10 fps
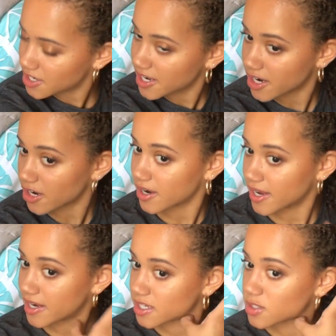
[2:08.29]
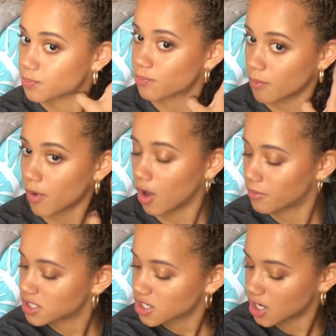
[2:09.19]
here. It is
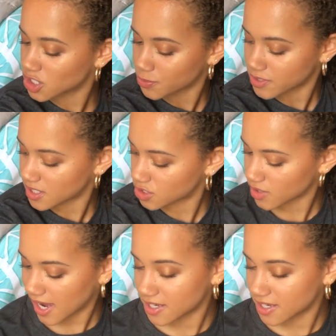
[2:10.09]
almost 100% dry,